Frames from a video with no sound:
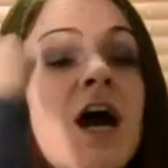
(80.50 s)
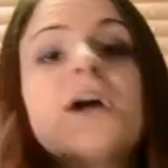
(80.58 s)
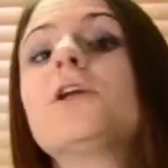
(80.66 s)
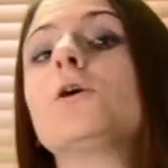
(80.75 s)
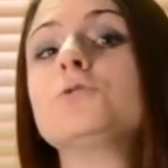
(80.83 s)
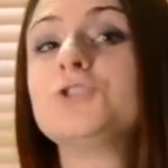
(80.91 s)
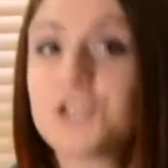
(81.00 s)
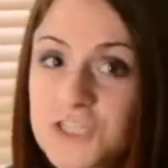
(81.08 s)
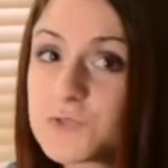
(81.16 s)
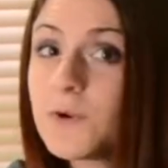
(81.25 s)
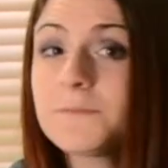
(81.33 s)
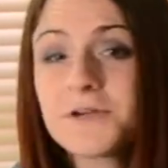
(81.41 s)
I know
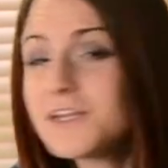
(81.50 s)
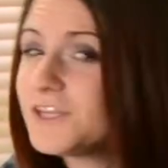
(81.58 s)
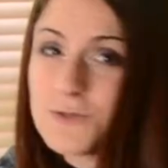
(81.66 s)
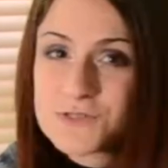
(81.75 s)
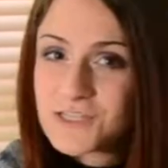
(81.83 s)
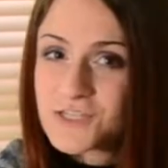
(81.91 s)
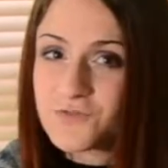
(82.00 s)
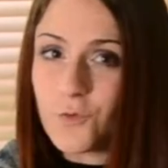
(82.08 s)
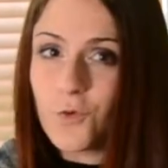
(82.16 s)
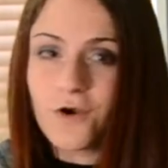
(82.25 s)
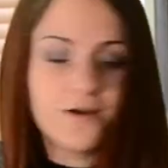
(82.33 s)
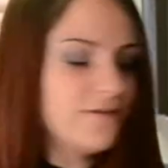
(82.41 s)
just what I'm gonna use this
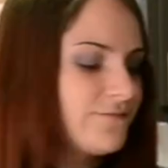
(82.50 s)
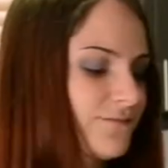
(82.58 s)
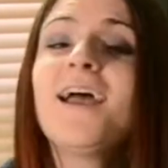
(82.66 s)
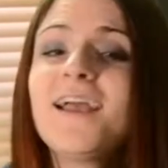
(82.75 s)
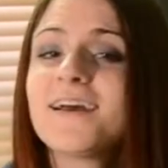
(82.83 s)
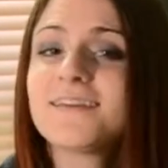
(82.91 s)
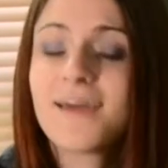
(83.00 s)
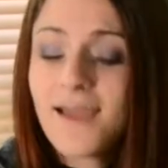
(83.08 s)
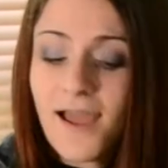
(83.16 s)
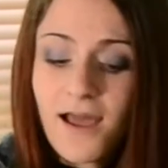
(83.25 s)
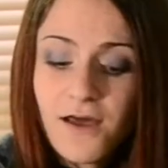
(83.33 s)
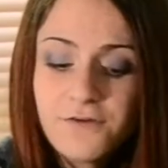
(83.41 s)
for. And I
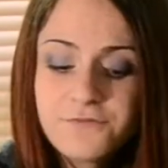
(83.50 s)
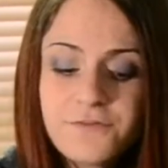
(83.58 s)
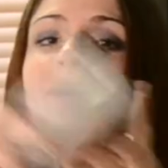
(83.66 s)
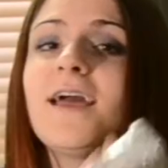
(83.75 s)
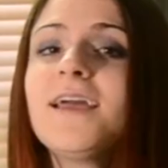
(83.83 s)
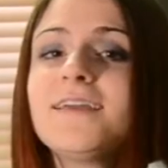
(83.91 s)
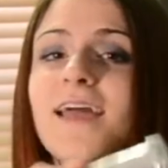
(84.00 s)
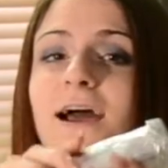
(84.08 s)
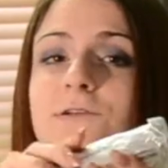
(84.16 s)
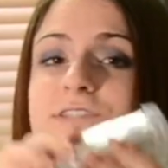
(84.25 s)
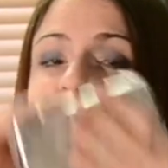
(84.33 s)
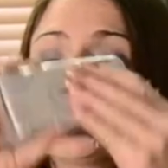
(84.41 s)
have 8
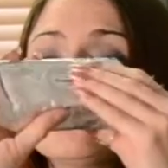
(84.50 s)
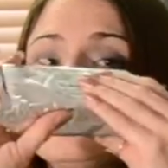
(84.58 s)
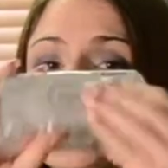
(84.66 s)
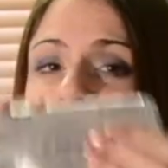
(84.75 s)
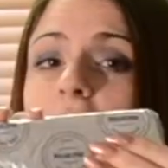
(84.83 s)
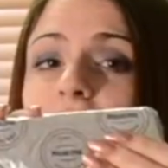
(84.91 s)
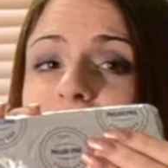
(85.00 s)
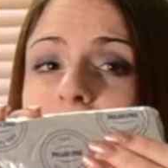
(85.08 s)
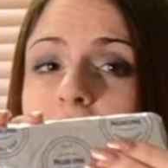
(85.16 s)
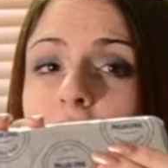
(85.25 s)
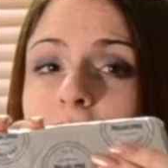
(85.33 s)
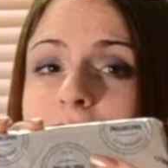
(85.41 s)
ounces of
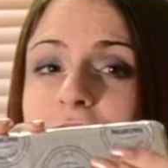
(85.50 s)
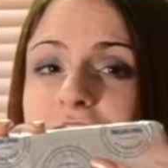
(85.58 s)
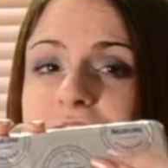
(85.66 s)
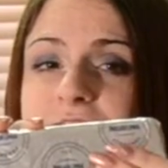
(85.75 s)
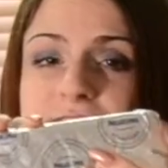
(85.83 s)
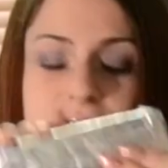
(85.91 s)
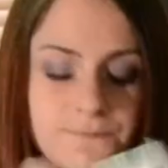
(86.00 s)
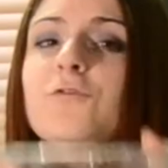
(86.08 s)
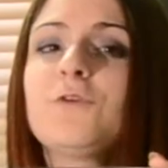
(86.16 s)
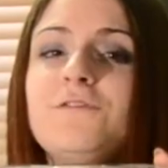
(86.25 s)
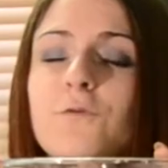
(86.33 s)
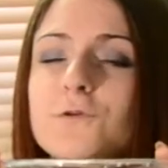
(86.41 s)
softened cream cheese,
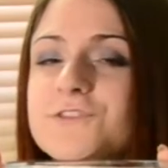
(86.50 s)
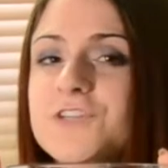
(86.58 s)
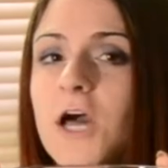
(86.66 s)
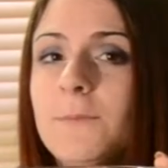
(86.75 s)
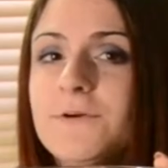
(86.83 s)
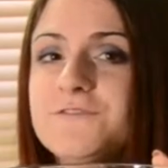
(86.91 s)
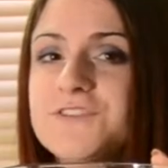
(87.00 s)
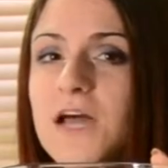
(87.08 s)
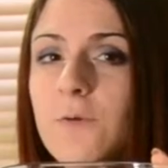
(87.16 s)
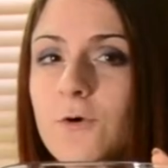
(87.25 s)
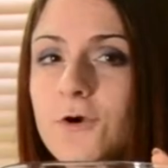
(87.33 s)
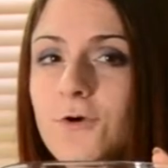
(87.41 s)
3/4 cup of
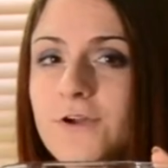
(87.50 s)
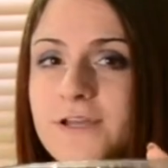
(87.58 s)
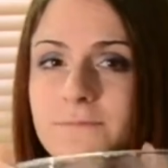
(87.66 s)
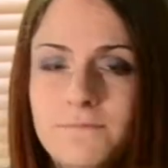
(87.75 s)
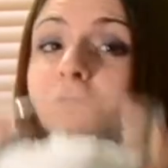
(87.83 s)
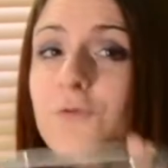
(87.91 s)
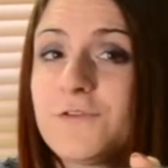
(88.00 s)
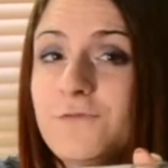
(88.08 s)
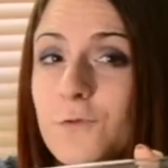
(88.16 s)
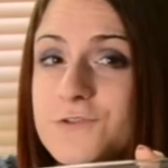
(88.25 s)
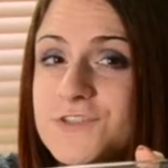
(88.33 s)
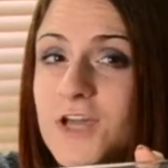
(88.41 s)
sour cream,
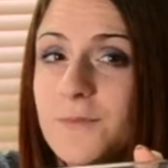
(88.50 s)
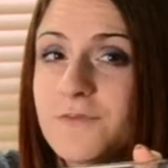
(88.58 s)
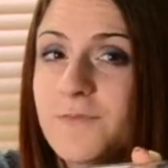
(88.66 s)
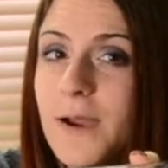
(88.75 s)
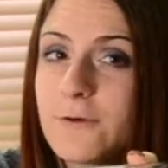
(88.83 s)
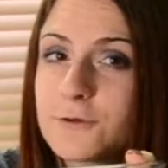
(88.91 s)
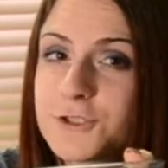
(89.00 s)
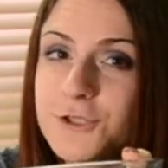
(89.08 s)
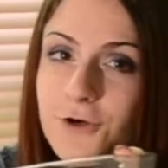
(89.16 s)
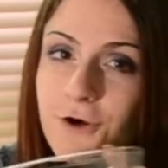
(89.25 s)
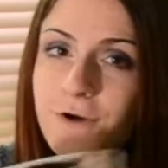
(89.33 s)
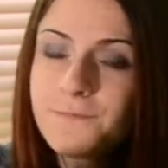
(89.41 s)
3/4 cup of powdered
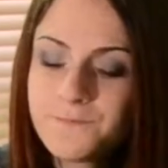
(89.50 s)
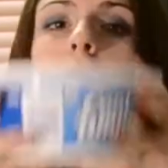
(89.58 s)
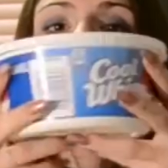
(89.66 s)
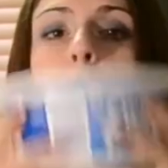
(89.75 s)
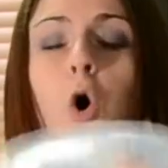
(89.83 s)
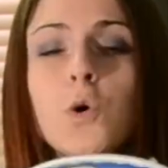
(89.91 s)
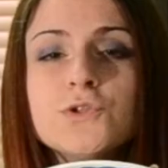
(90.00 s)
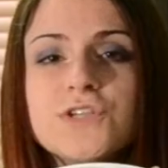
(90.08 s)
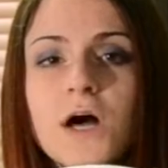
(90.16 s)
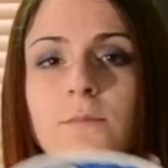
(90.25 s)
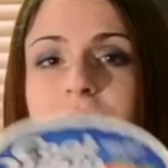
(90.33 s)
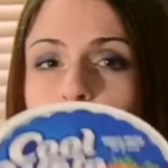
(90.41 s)
sugar, a whole
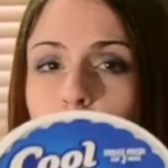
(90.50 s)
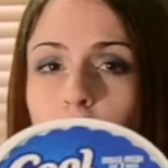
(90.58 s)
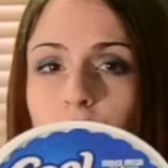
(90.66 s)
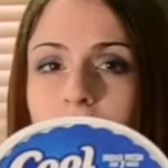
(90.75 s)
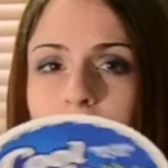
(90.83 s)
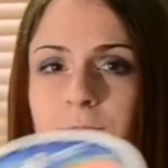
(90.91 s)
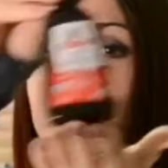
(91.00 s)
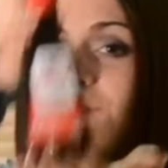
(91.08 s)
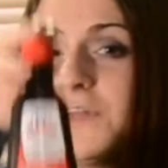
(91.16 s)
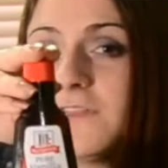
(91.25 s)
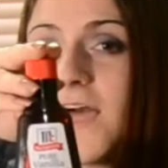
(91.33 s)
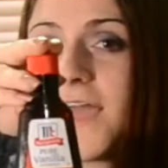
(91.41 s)
tub of Cool Whip
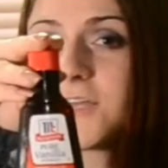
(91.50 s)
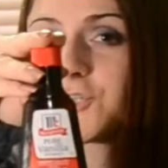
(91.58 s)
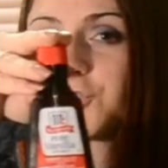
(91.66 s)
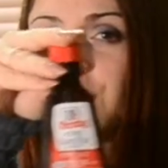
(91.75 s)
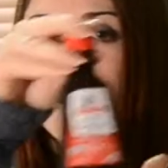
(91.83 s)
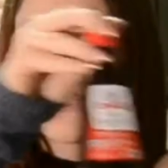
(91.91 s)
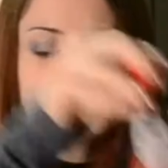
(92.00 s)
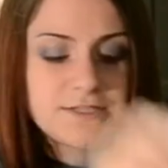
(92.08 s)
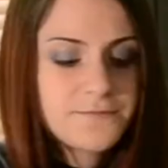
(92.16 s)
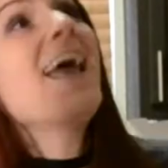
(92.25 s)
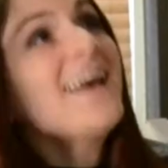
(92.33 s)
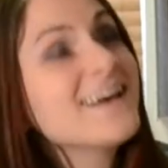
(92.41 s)
vanilla extract,
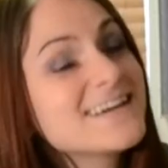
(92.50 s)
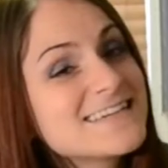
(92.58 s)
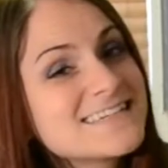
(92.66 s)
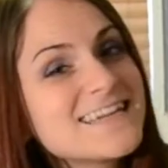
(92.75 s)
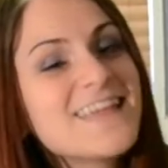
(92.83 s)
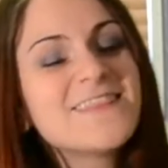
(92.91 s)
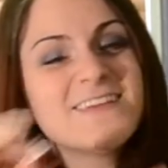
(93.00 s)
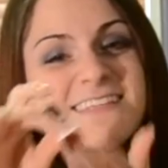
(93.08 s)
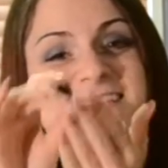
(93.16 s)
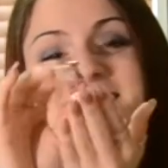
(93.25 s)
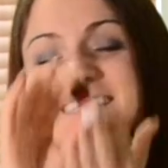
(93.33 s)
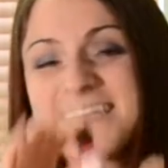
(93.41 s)
and in
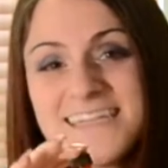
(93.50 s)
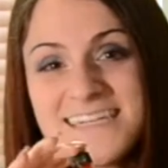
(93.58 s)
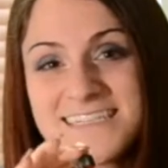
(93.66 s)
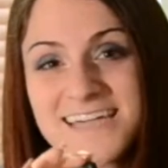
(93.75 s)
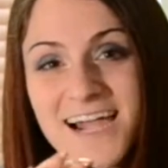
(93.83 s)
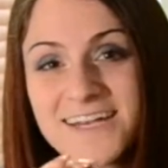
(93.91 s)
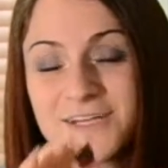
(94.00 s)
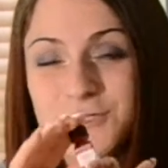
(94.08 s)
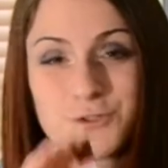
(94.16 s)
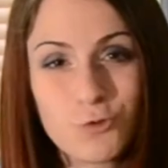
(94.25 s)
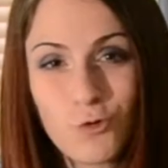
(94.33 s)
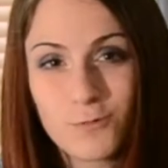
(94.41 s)
this teeny tiny
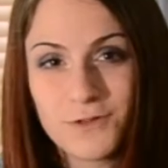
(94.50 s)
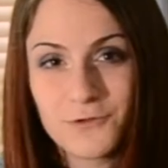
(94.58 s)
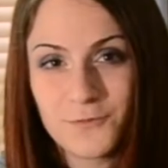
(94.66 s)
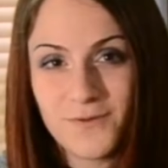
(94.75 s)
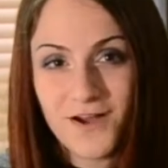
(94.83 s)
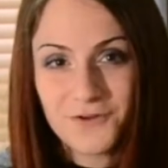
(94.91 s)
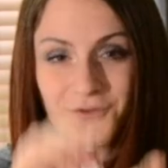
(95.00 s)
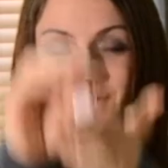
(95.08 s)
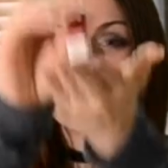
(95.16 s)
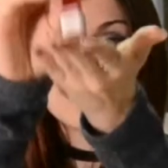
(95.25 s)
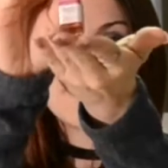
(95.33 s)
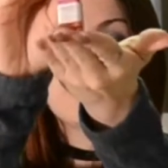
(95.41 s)
adorable little bottle
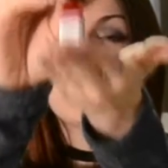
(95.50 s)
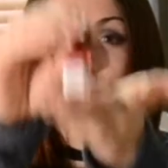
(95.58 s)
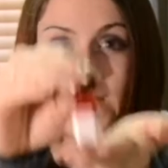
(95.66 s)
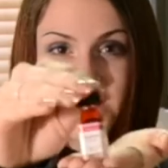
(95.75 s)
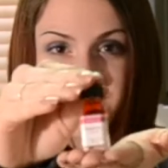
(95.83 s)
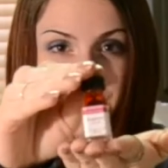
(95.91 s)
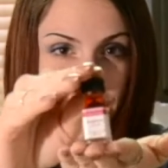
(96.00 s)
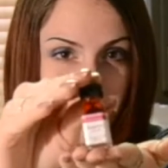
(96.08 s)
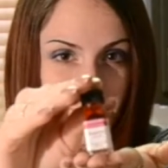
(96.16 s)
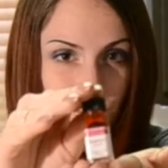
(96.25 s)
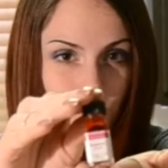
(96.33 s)
is some raspberry